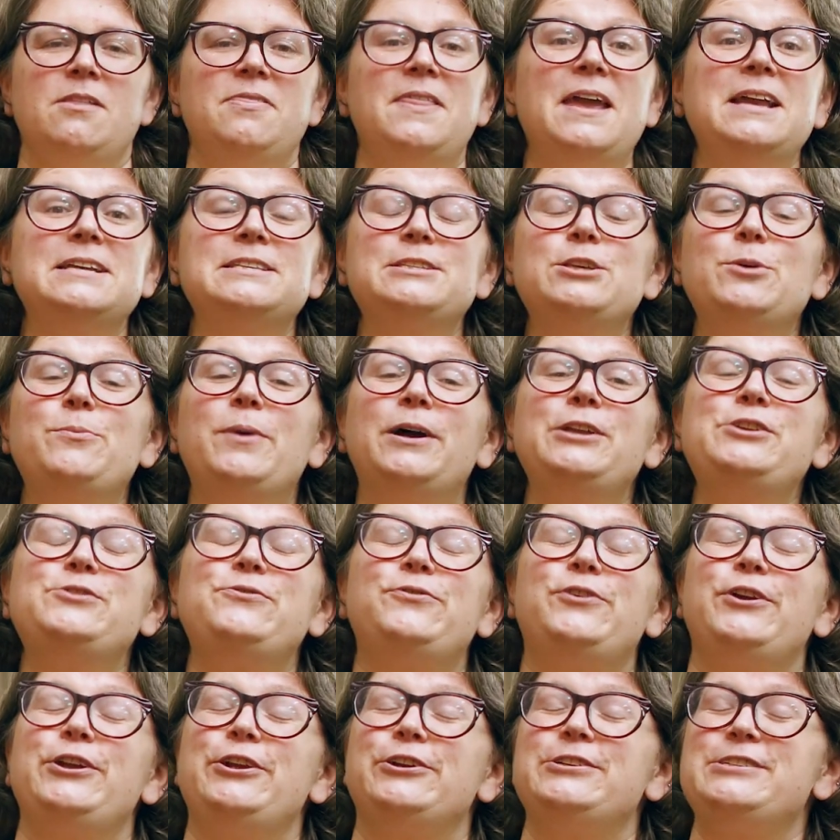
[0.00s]
Thanks so much
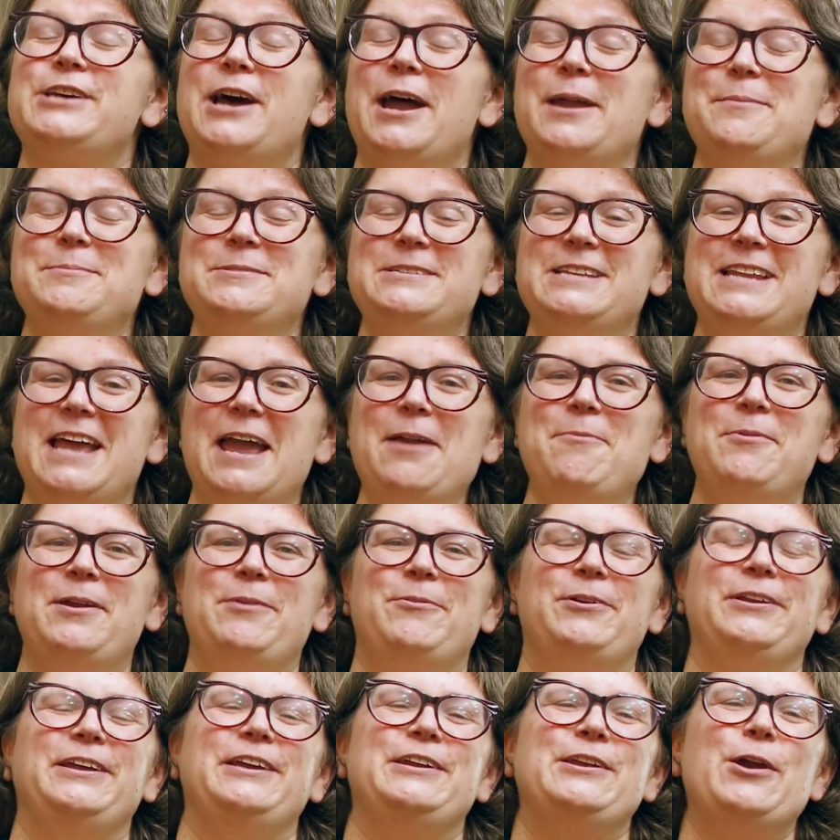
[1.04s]
for your time today. We
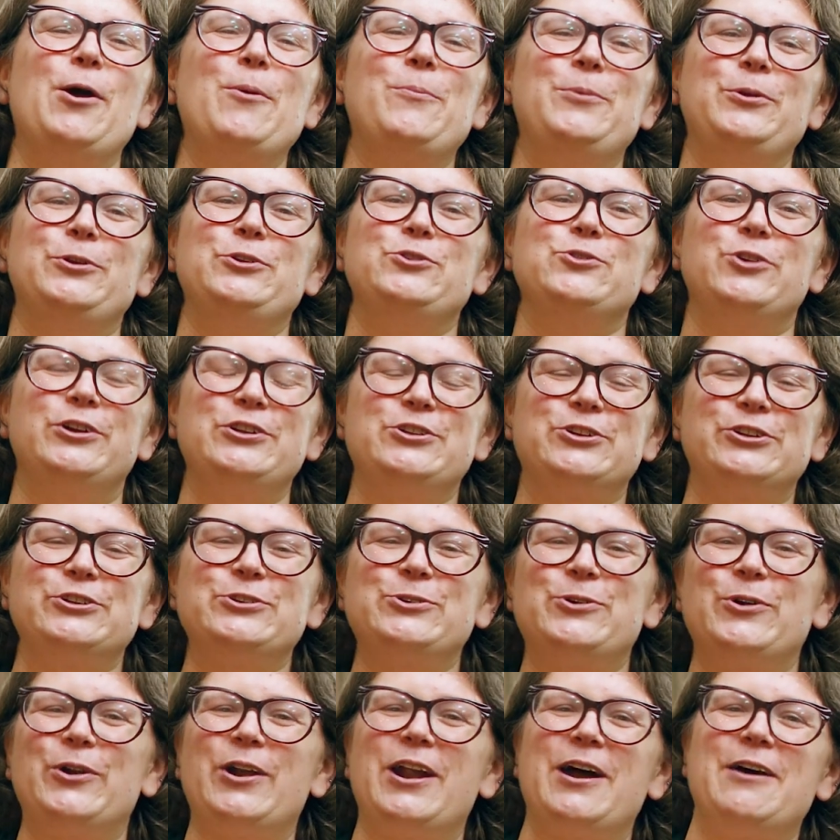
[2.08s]
really hope you enjoyed your
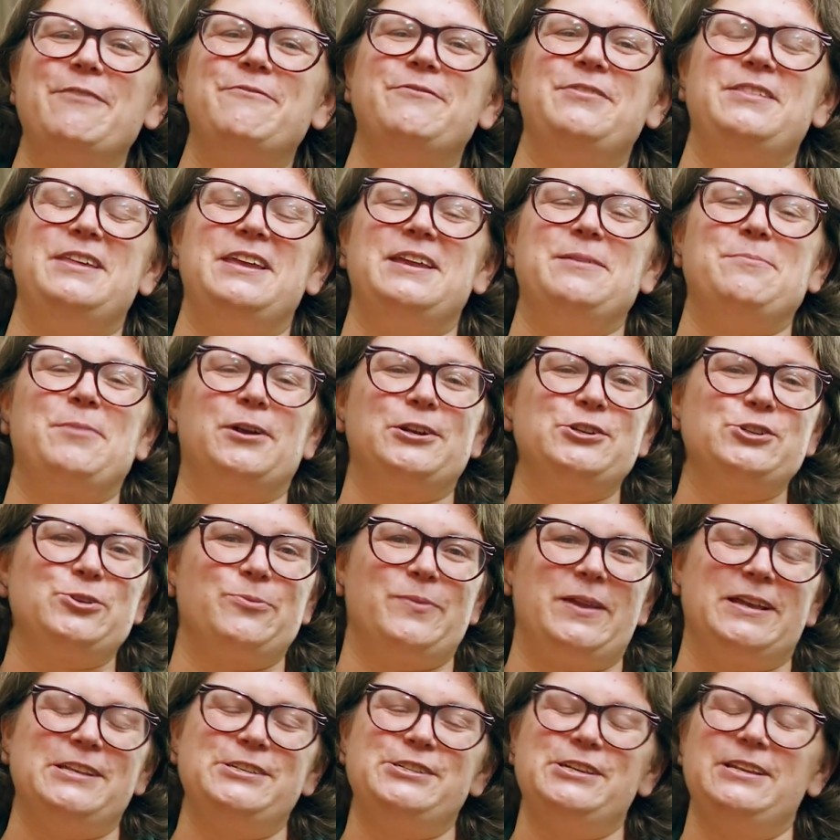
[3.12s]
tour of the Marshall
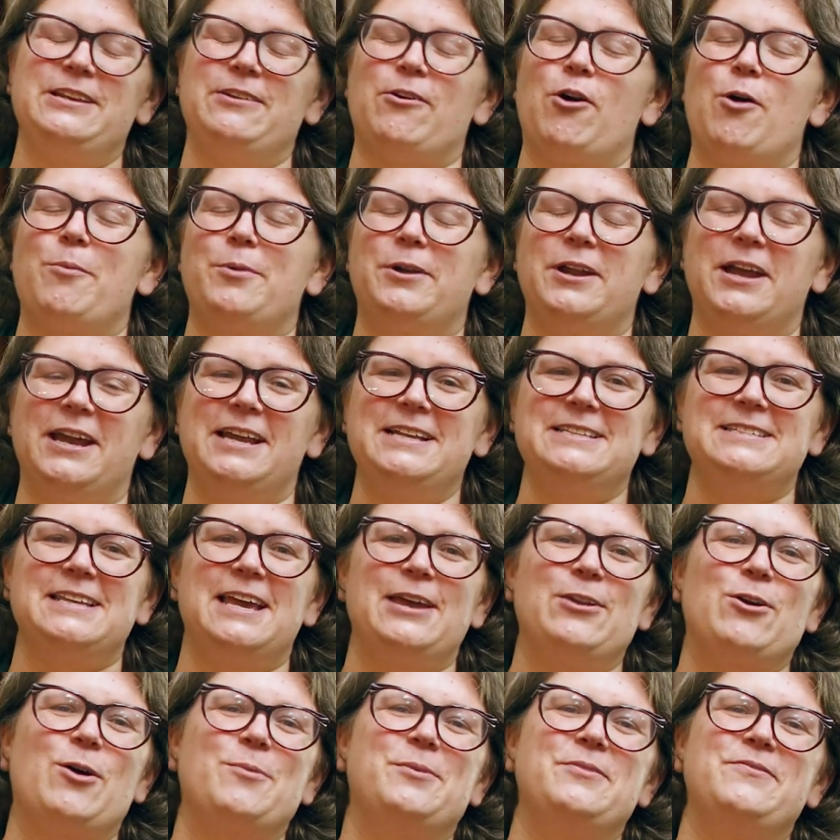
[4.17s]
Mansion in Auburn Heights
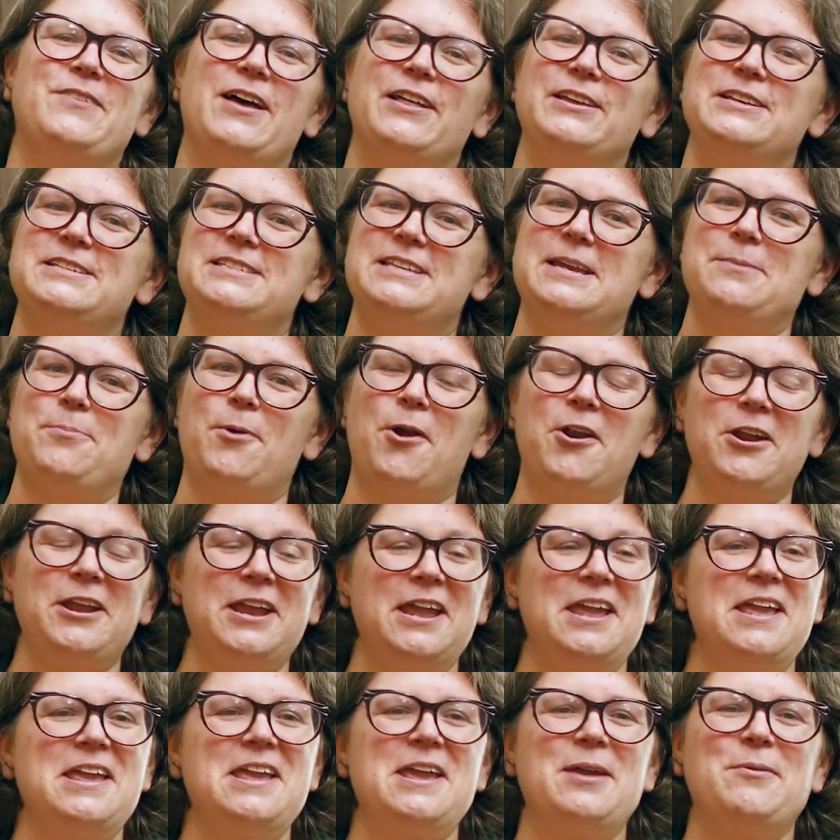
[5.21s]
at Auburn Valley State Park.
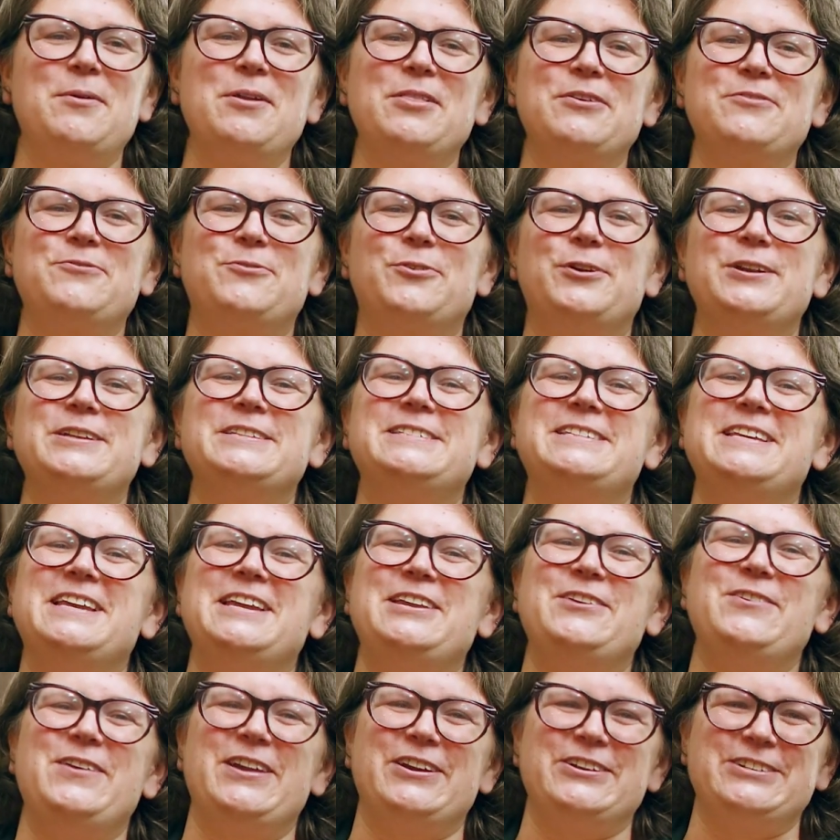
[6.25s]
We look forward to
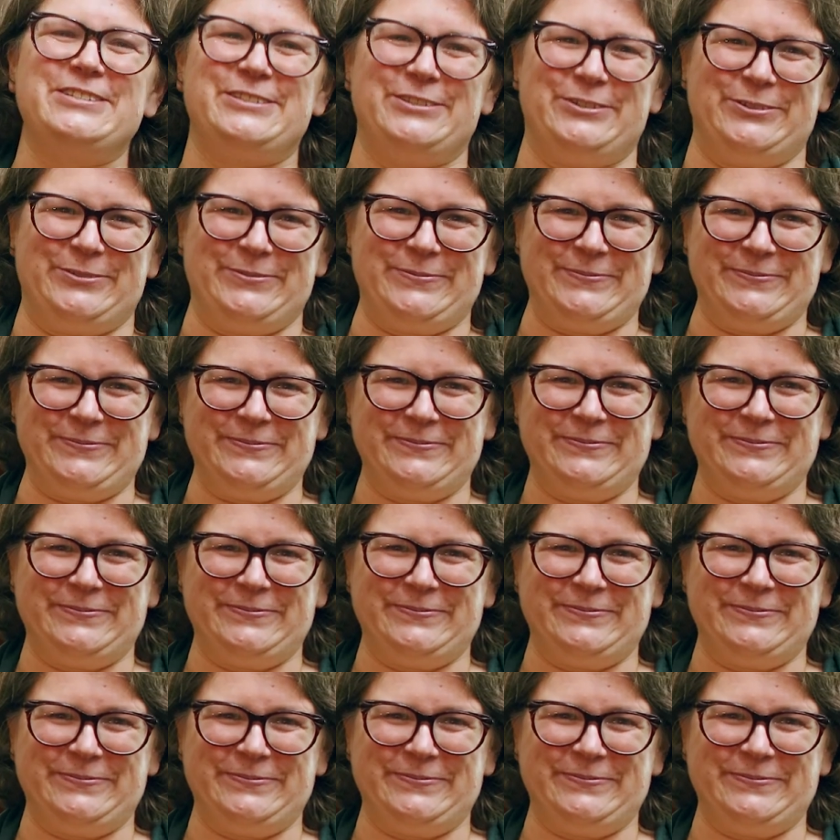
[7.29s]
seeing you here soon.